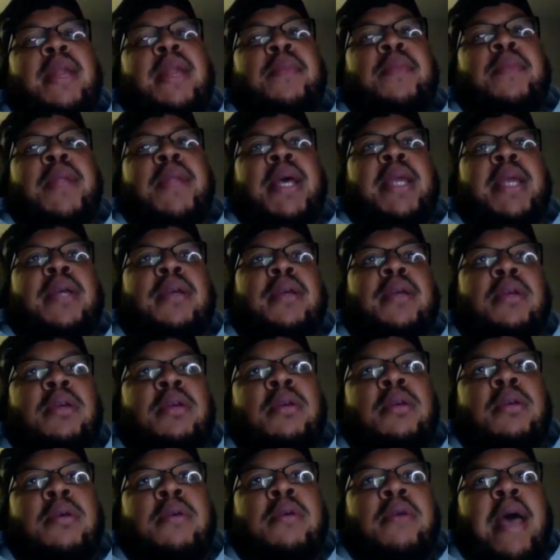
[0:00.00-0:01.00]
like,
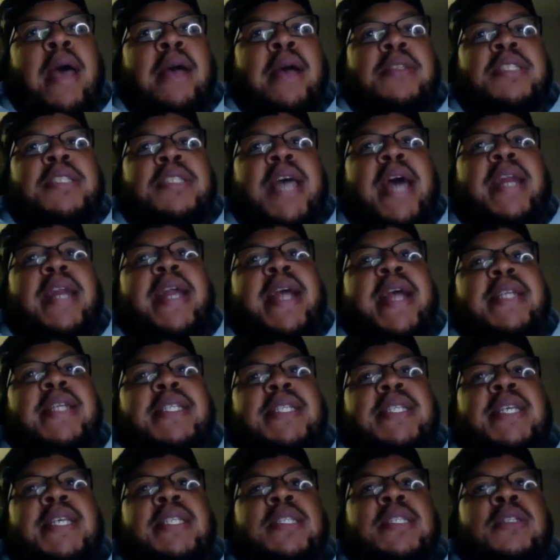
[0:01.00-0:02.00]
outside of that
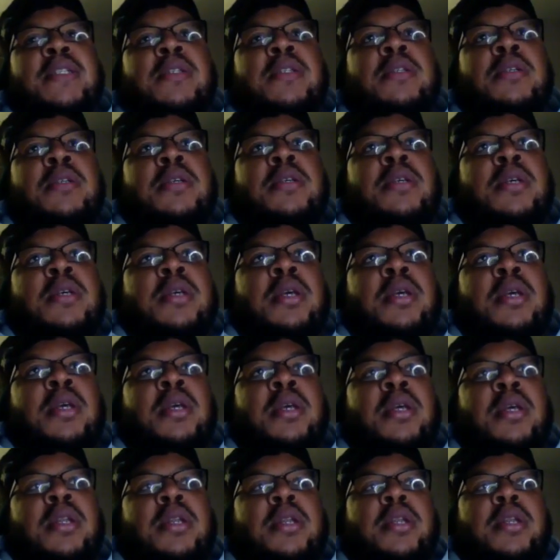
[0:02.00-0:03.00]
season,
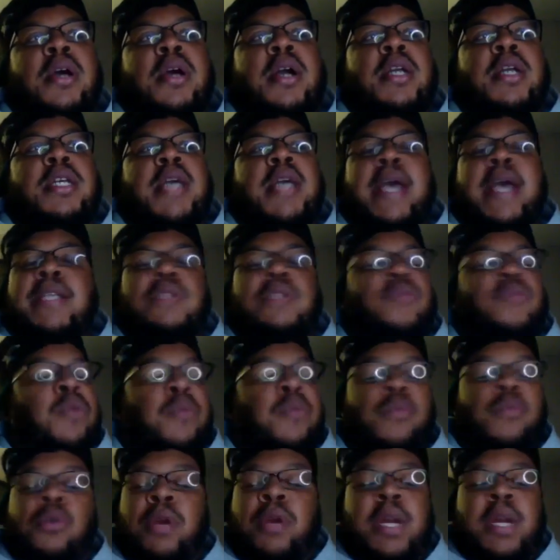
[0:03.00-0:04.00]
Doug hasn't won
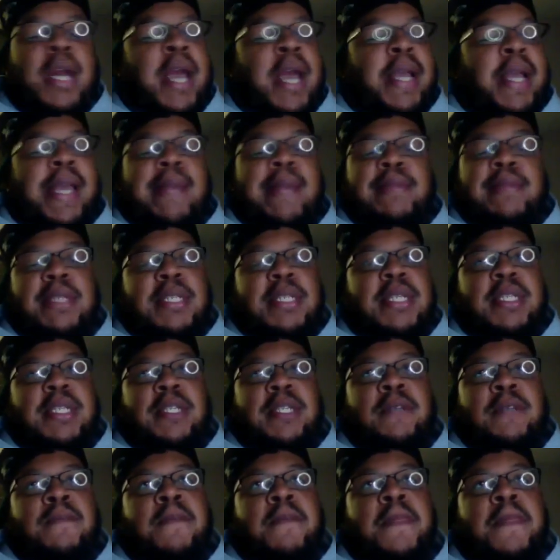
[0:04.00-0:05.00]
more than 9 games a
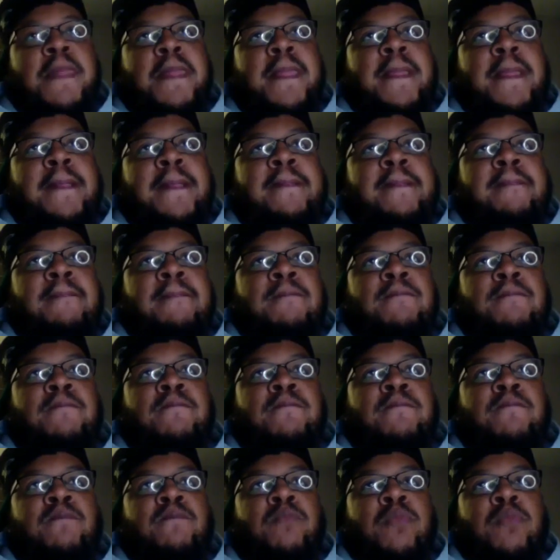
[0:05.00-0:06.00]
season.
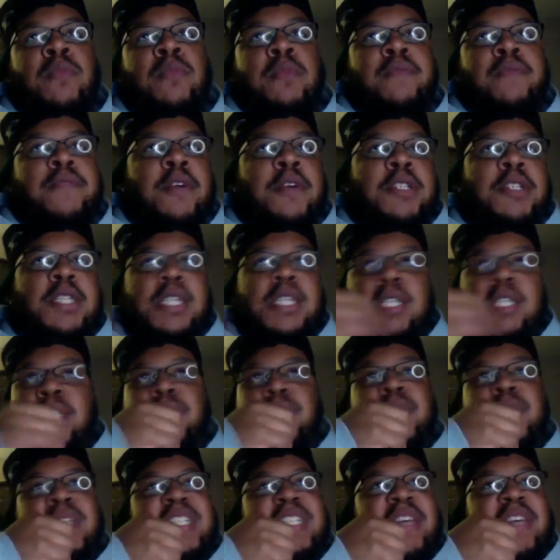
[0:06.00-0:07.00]
First season, he
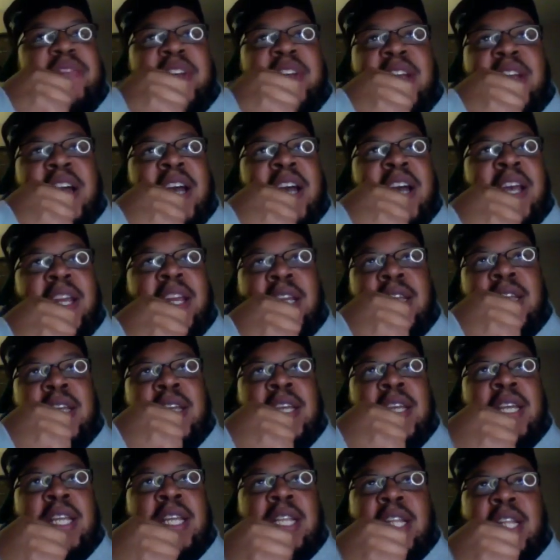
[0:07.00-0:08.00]
won 7-9.
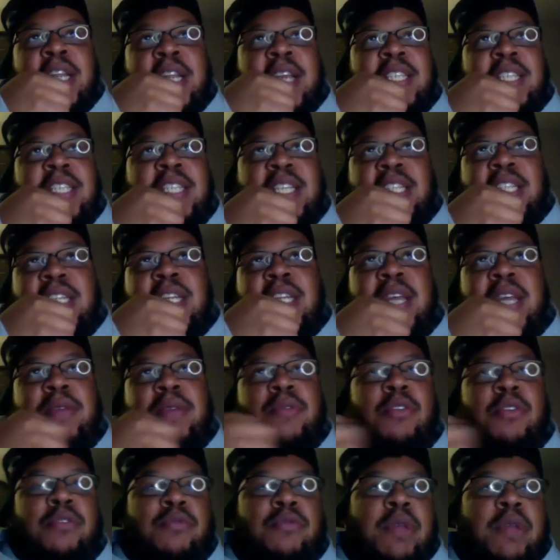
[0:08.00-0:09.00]
The next season, they
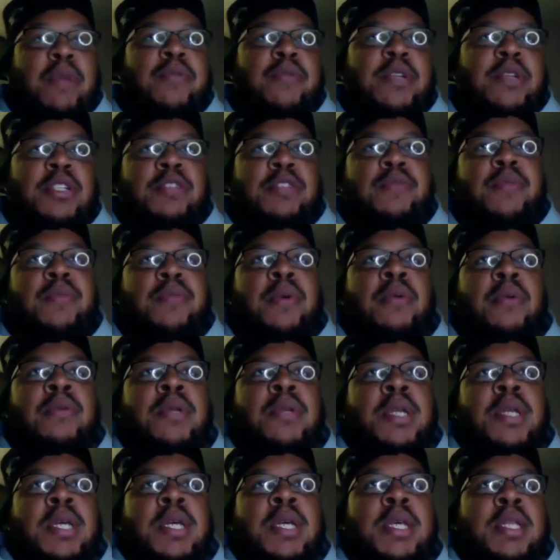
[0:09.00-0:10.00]
win the Super Bowl.
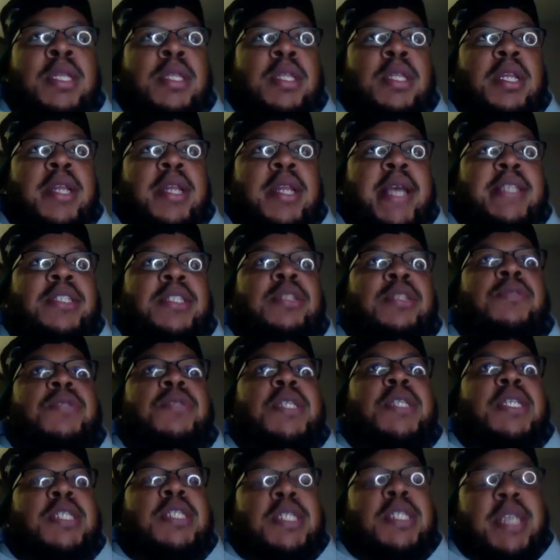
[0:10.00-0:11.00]
The next 2
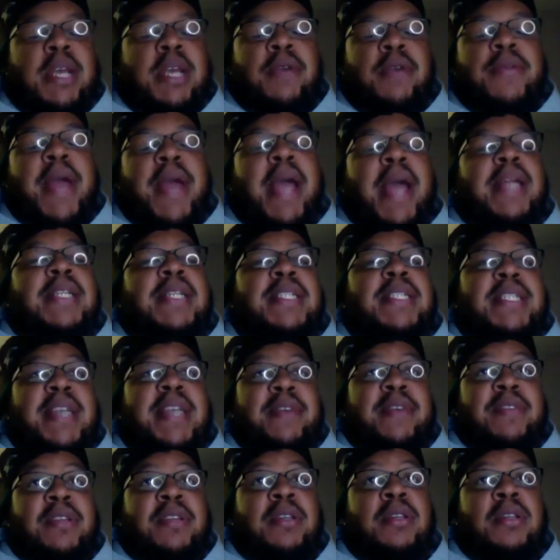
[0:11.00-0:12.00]
seasons, they go
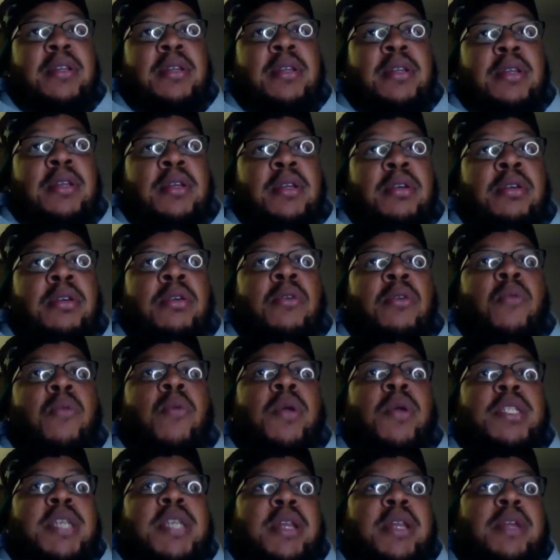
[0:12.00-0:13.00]
9-7.
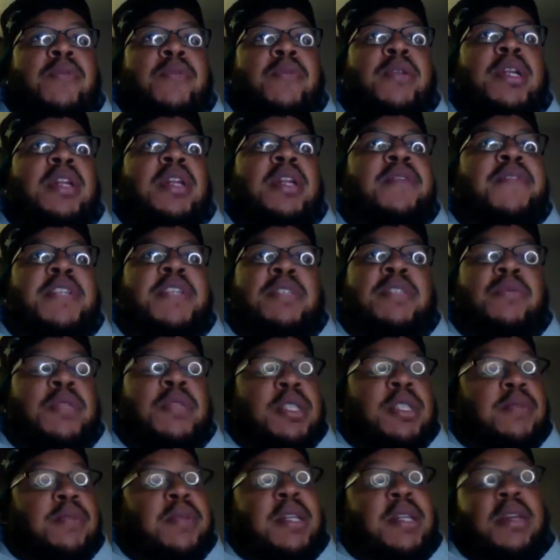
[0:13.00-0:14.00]
One time they win the division, one
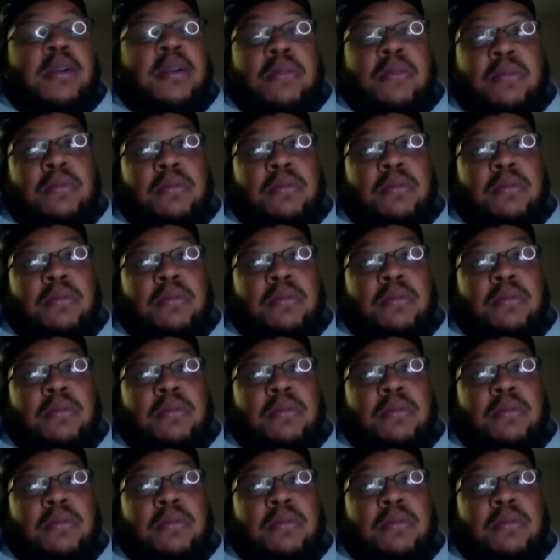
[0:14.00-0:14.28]
time they don't.